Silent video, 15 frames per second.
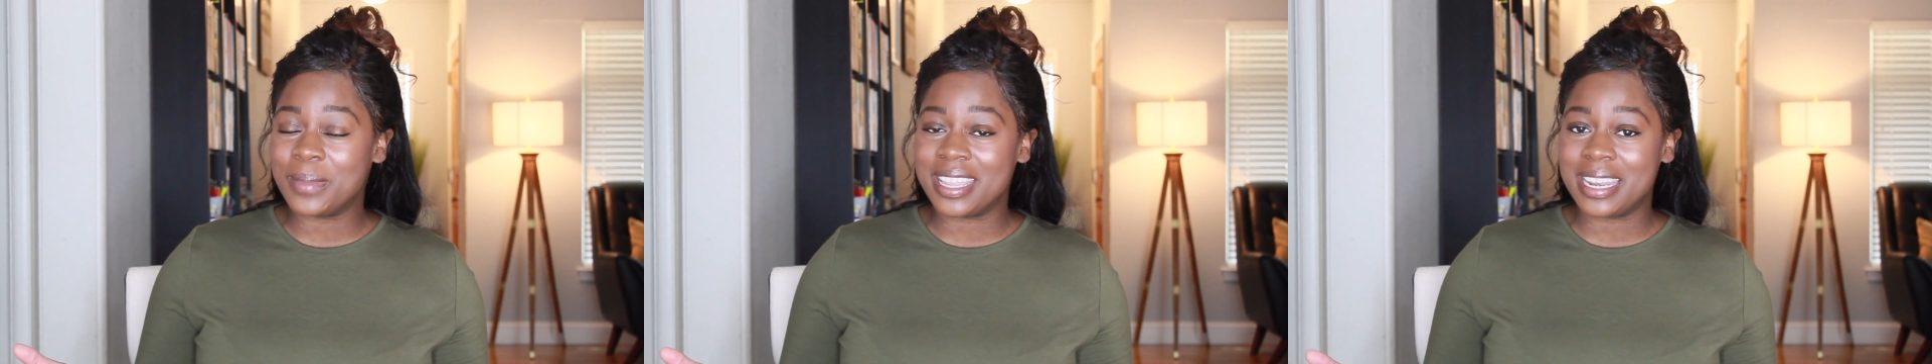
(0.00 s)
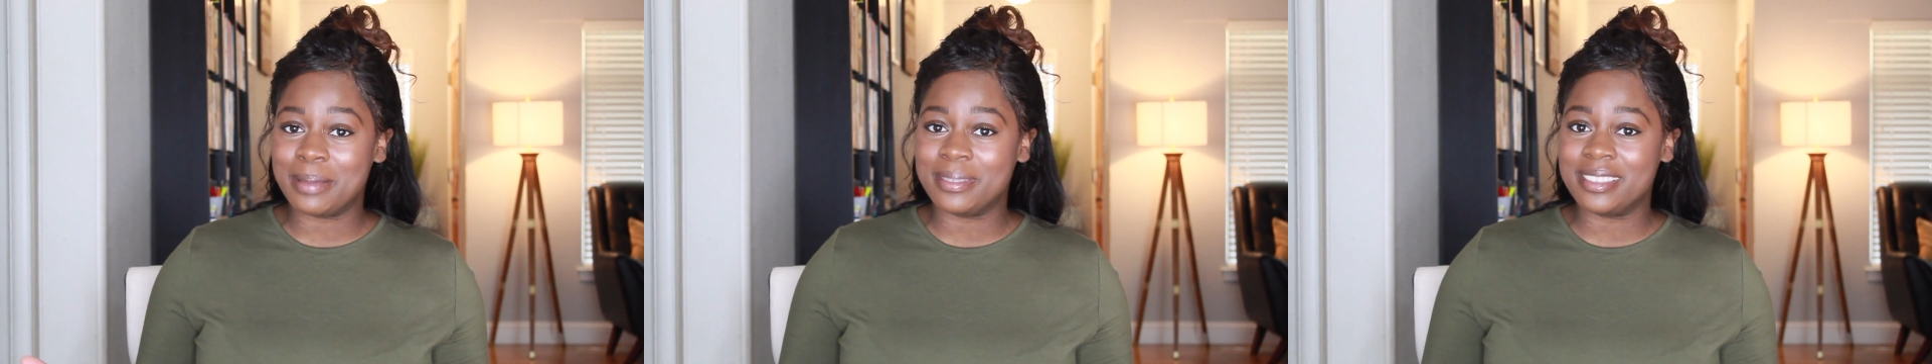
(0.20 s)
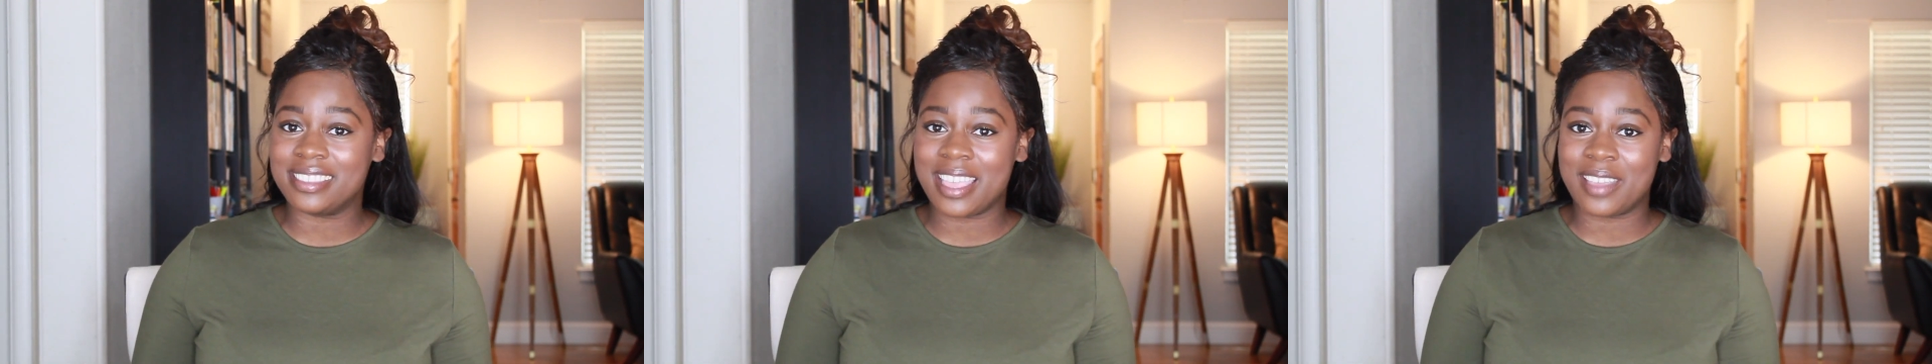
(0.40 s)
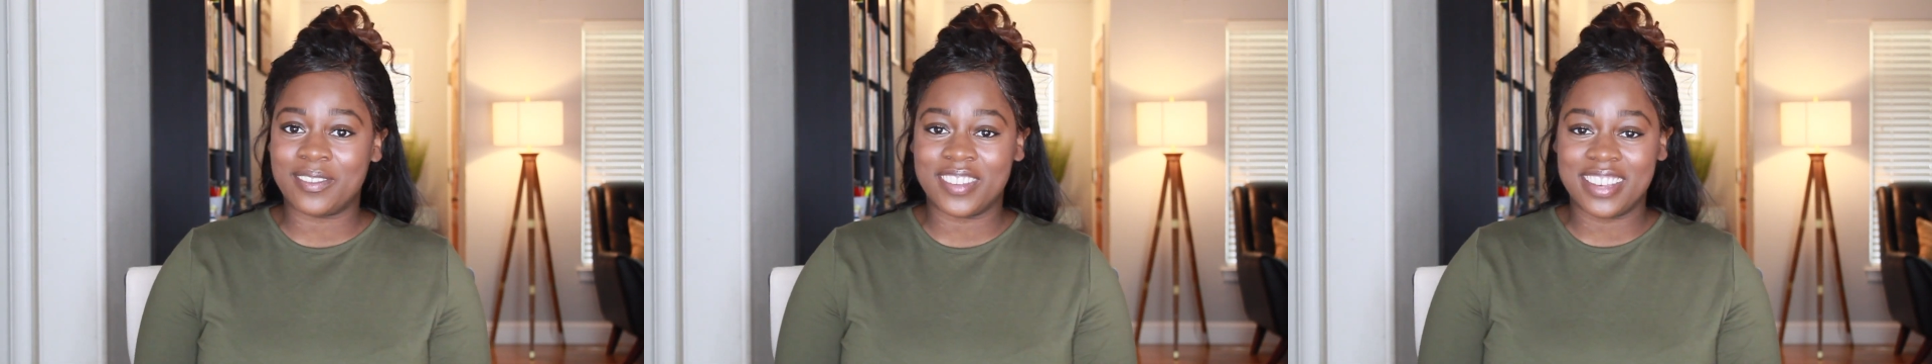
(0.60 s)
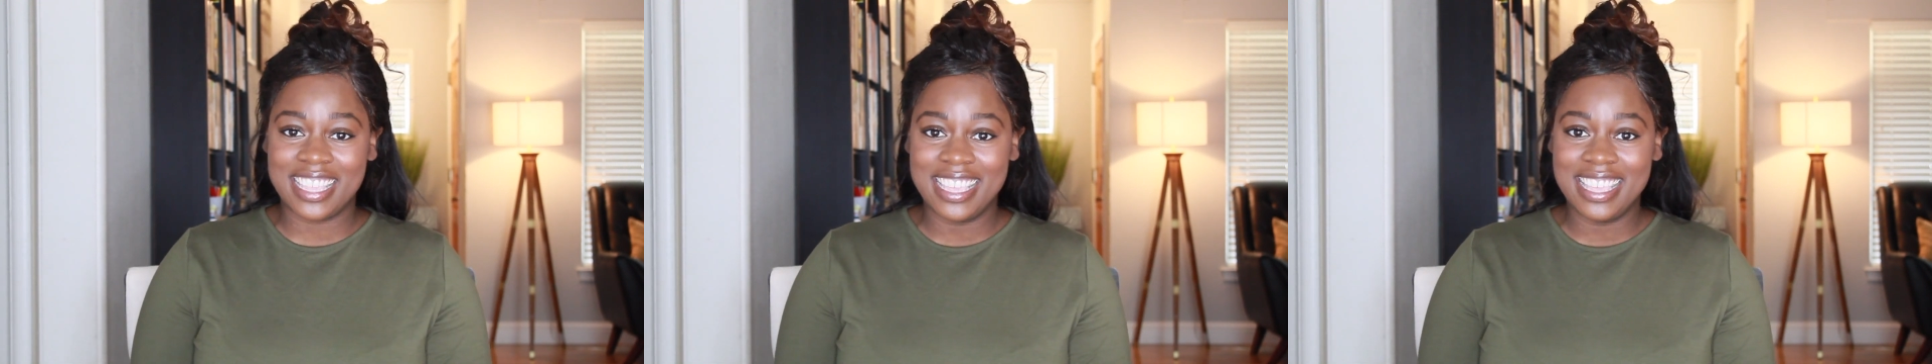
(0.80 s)
My name is
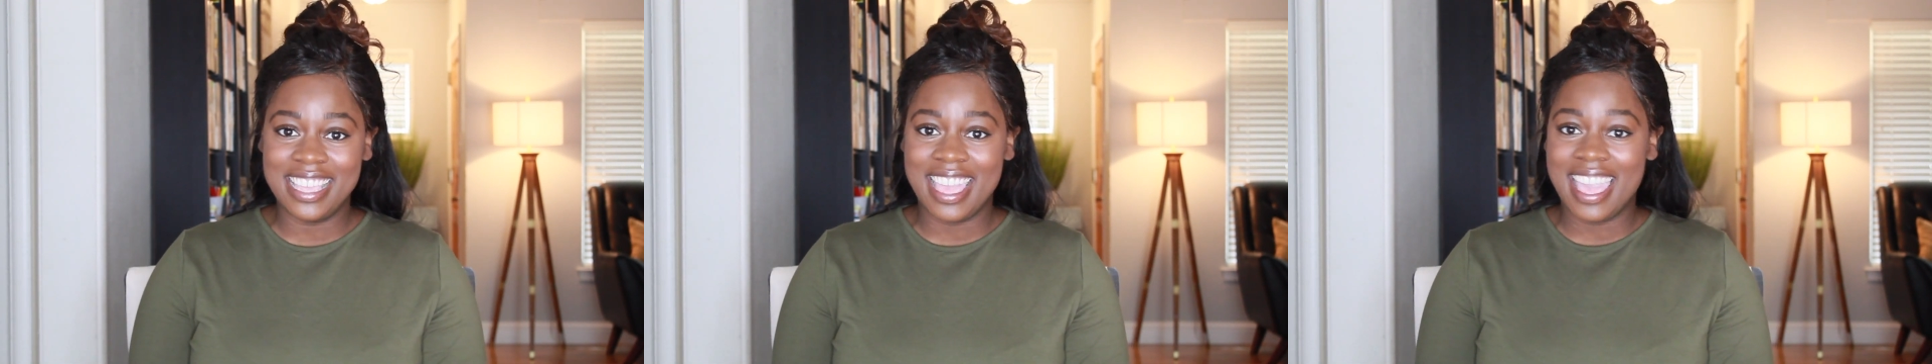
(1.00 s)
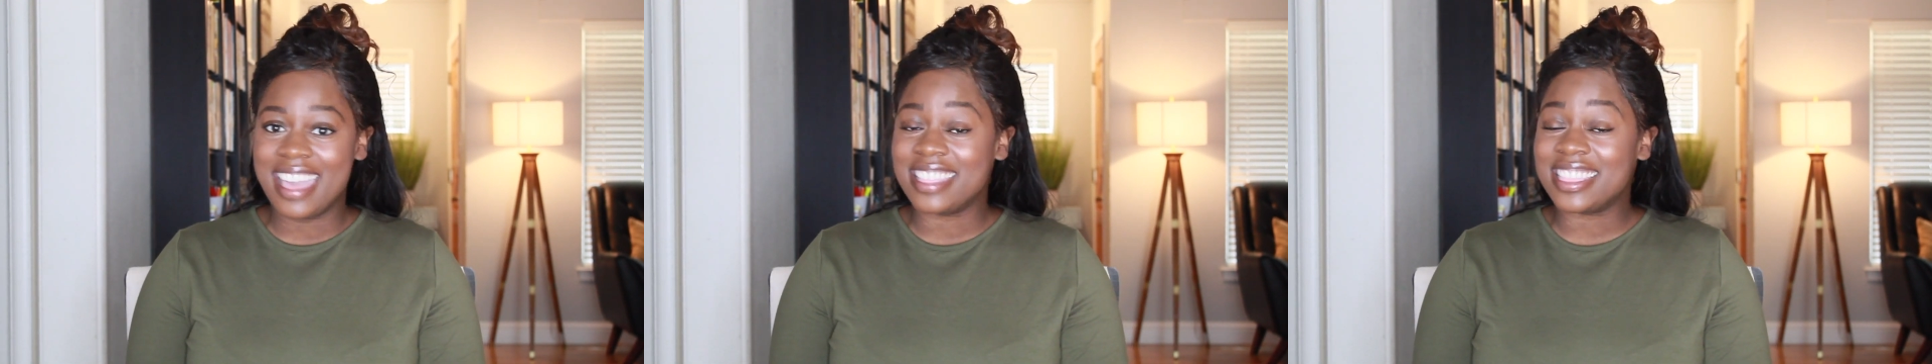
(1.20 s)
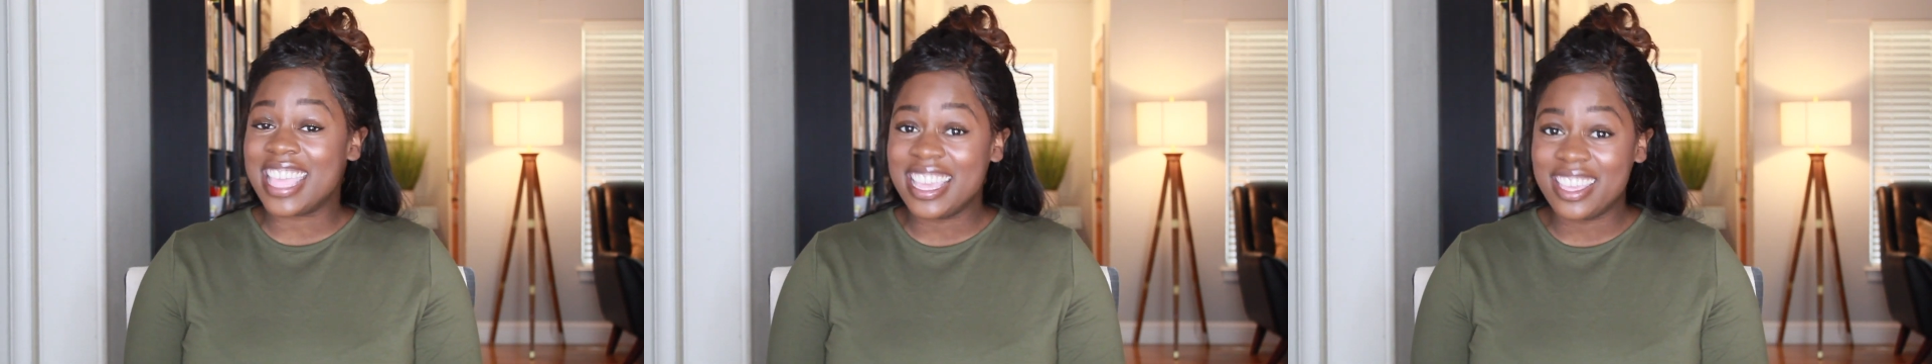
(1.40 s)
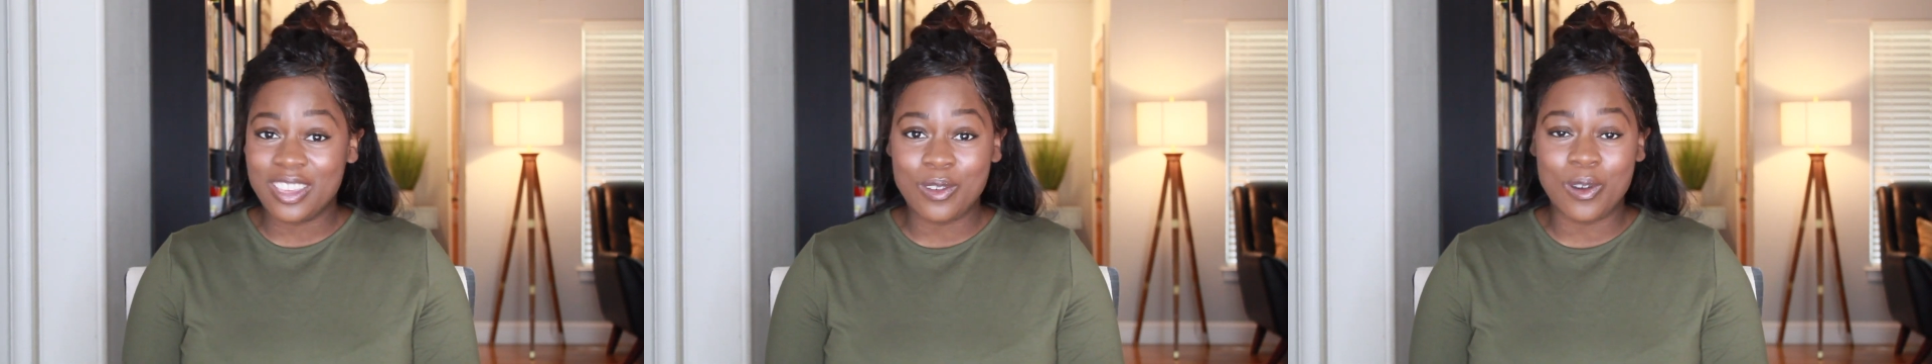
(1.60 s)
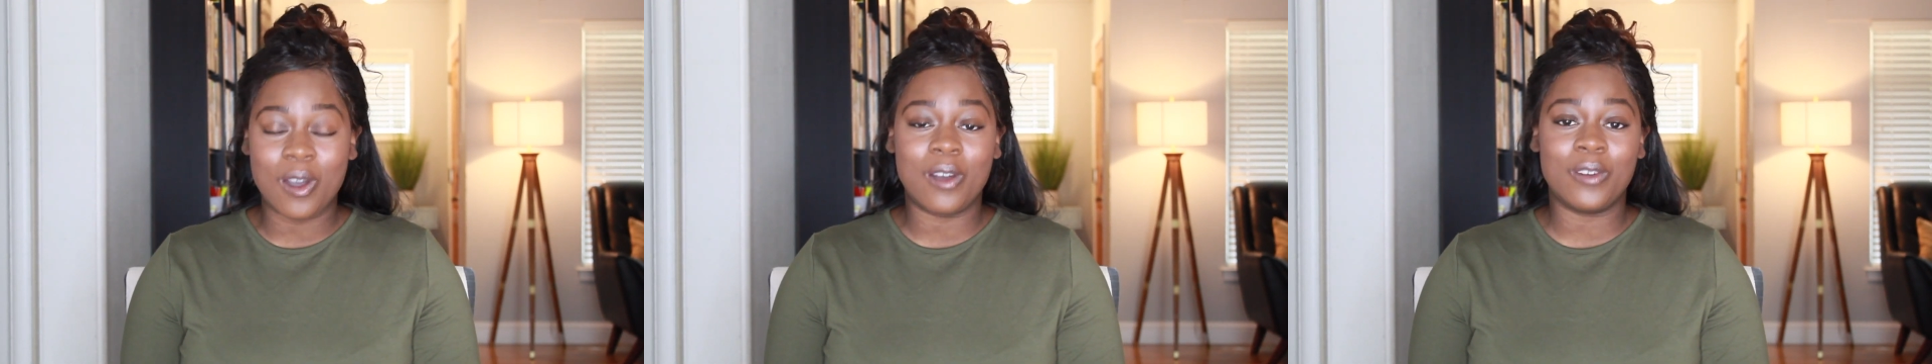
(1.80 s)
Tiffany. Thank
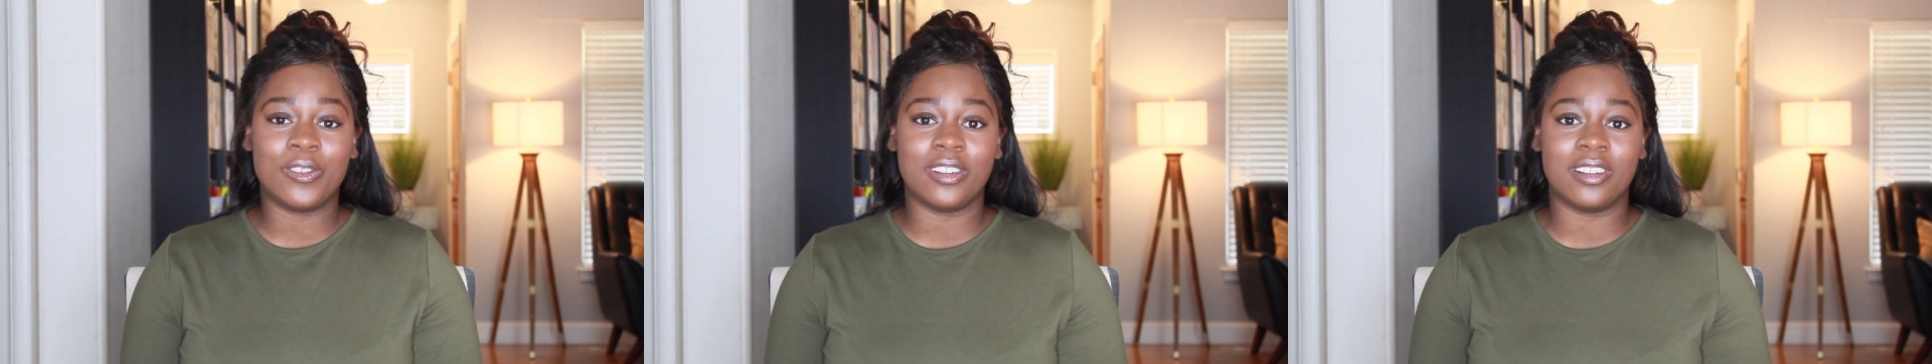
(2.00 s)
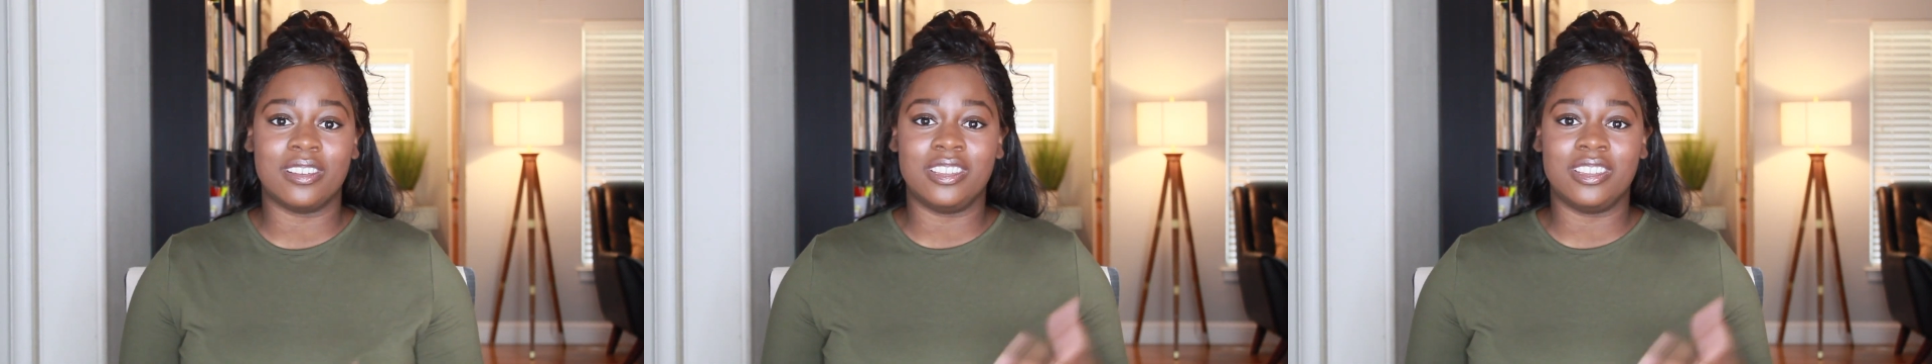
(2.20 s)
you all for,